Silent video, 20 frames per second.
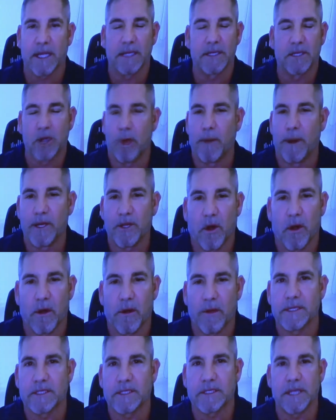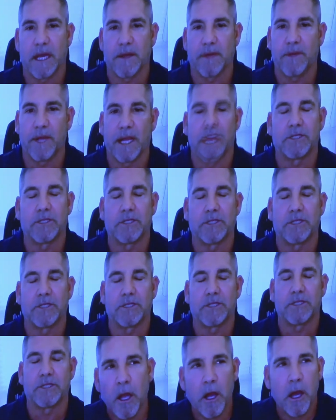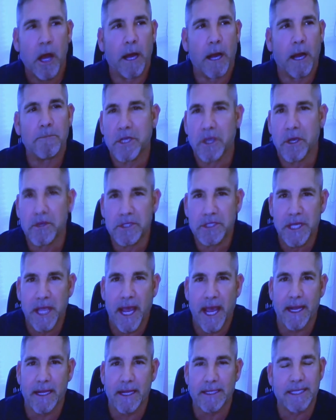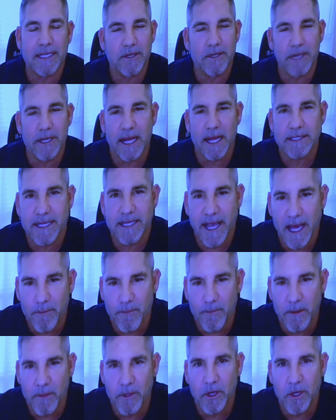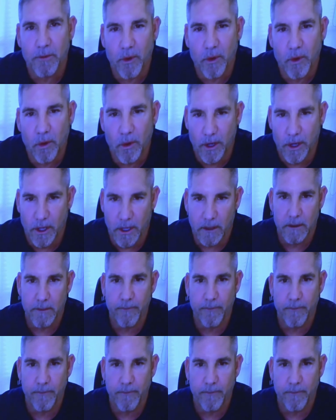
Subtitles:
I told my daughter this the other day. She's like, I'm so sad. I said, you're not sad, baby, you're bored.